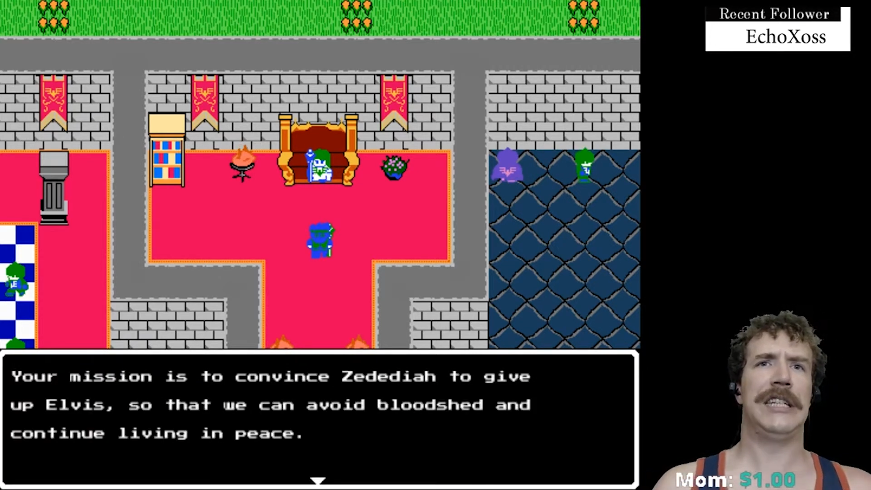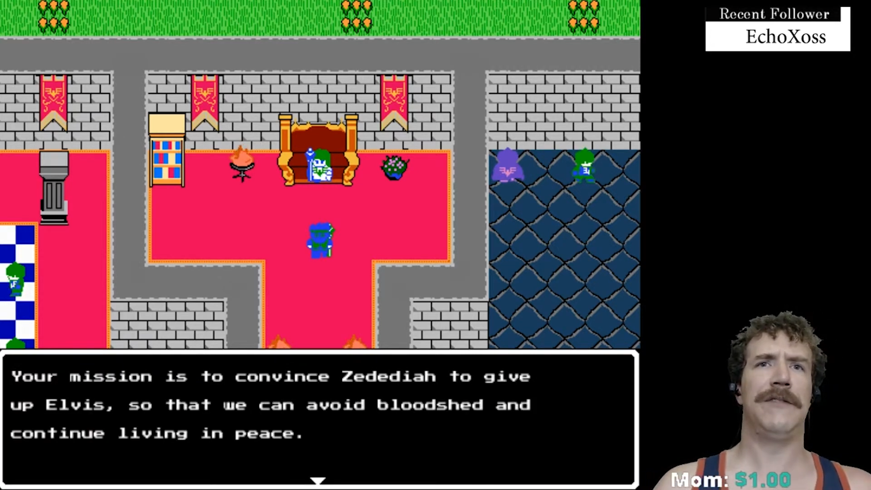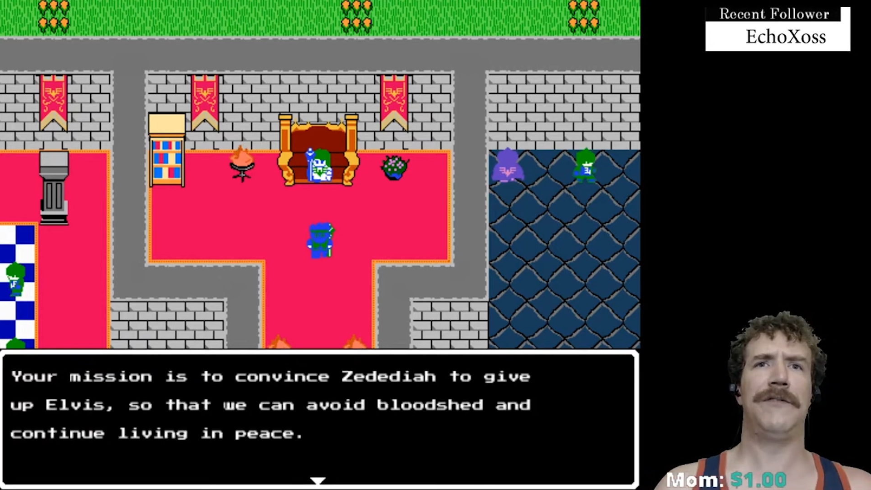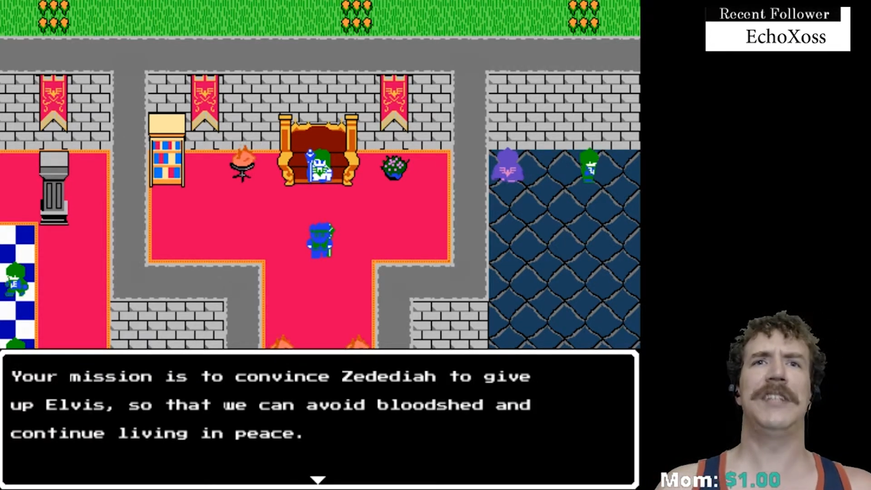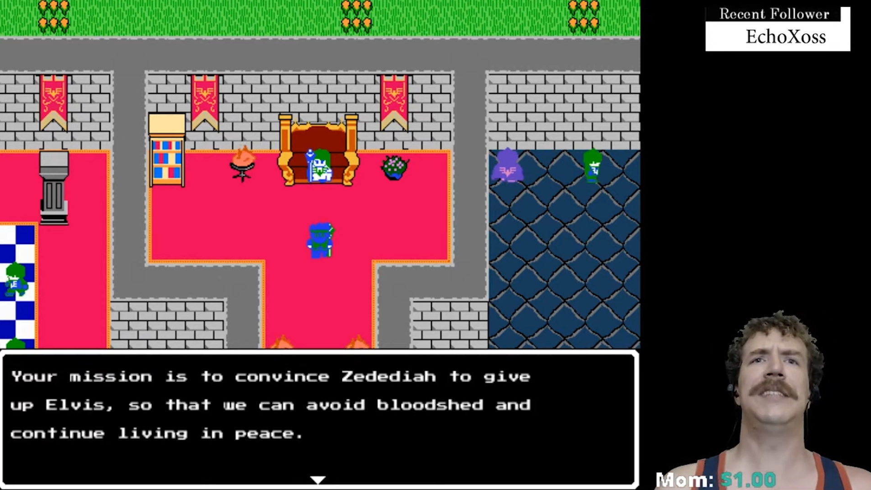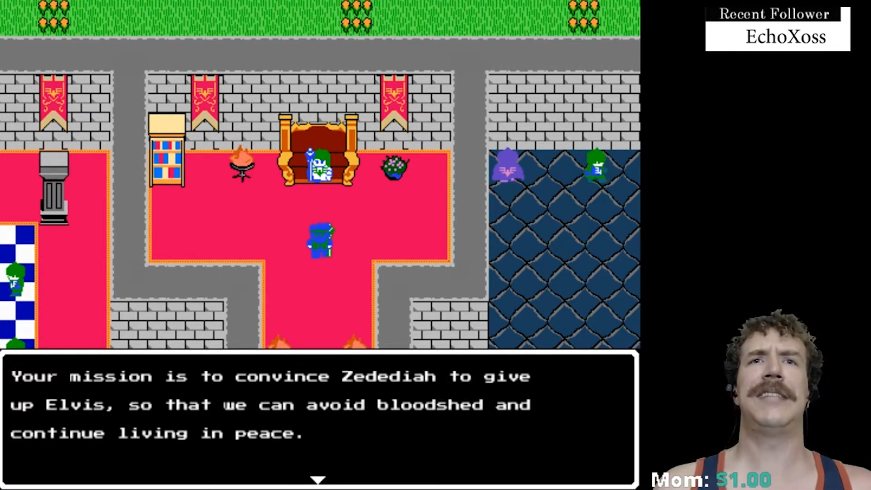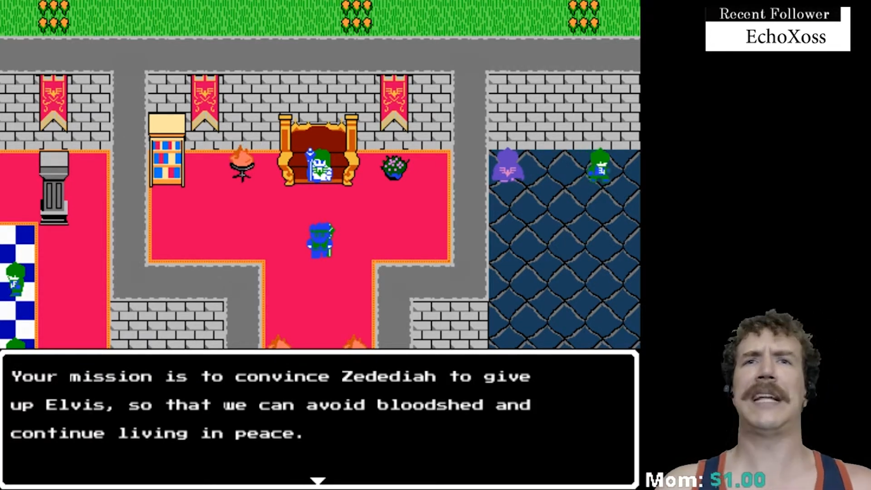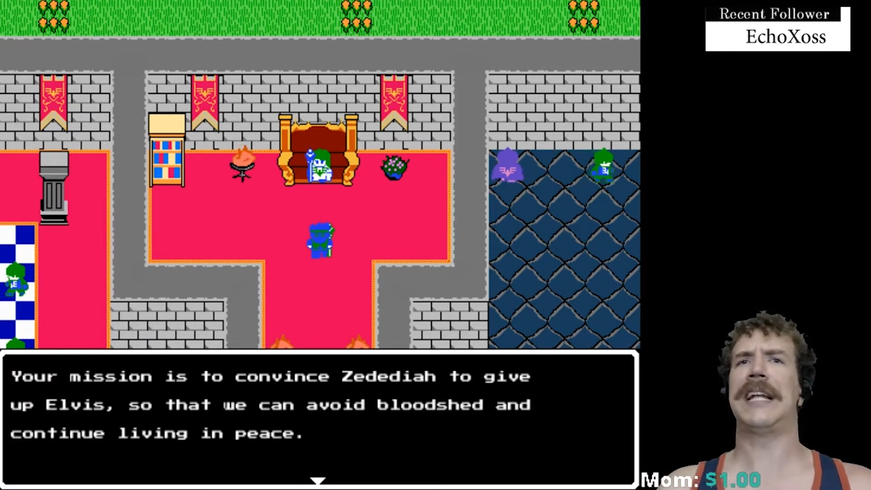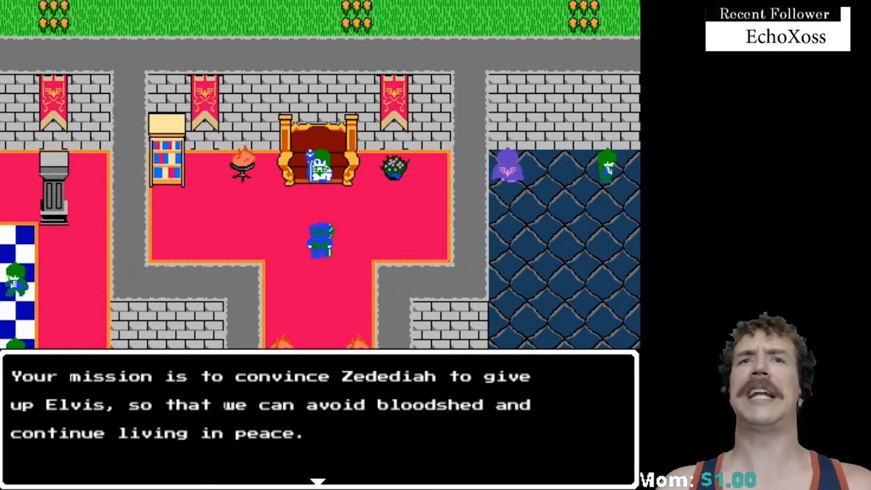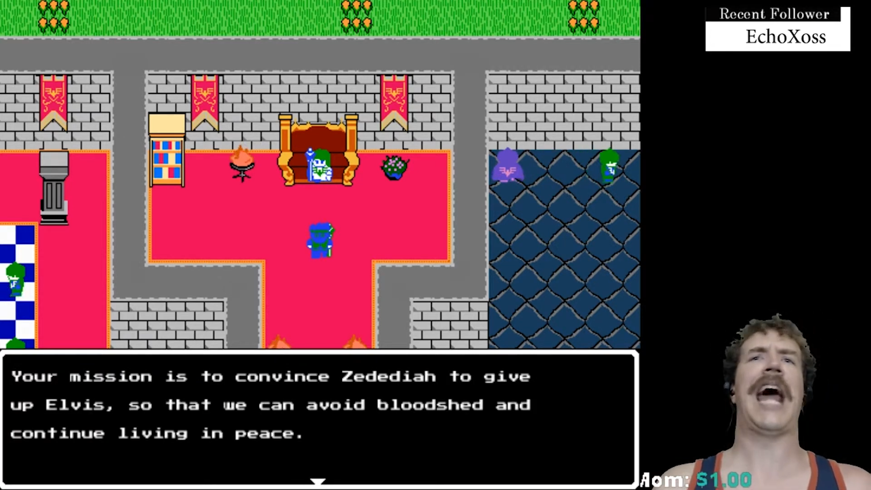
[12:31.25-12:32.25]
convince
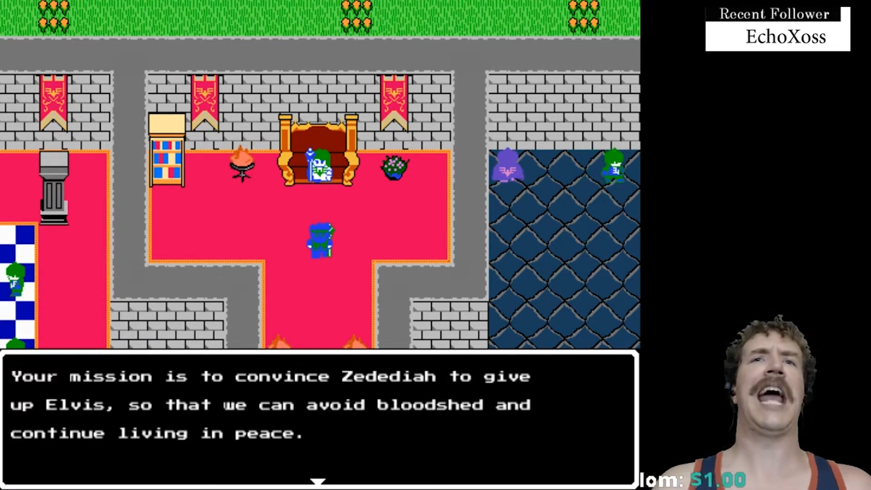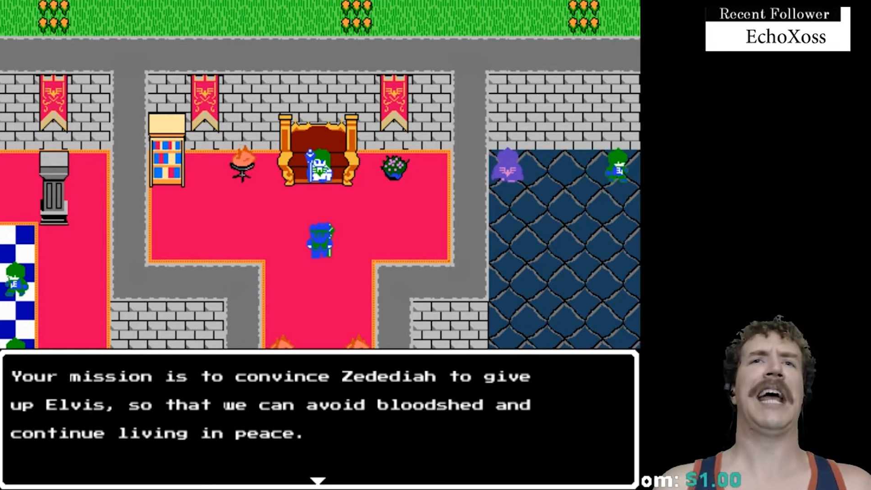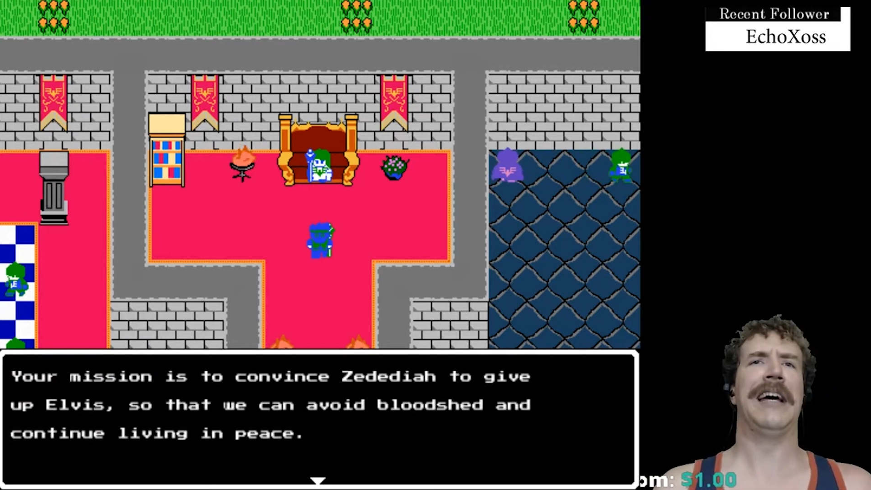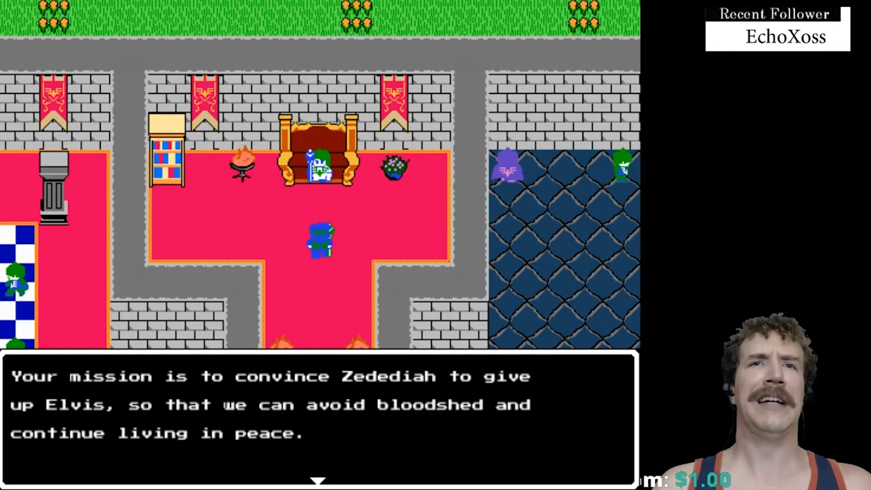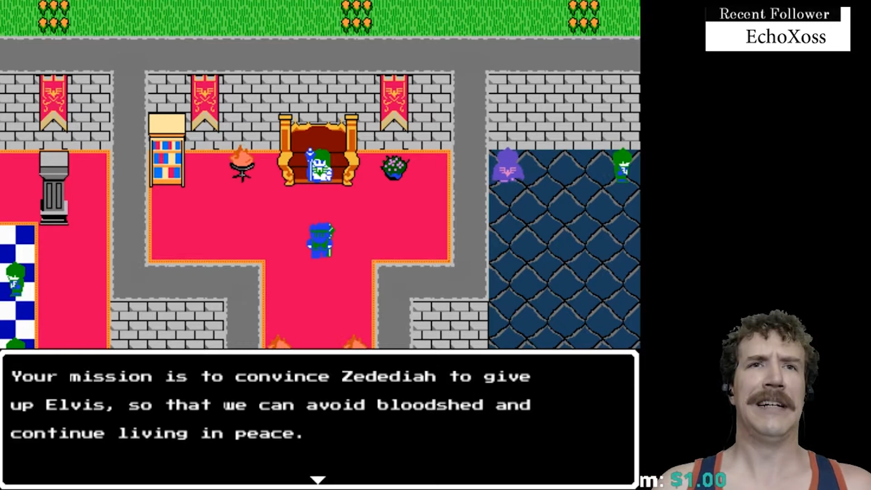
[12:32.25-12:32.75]
Zedediah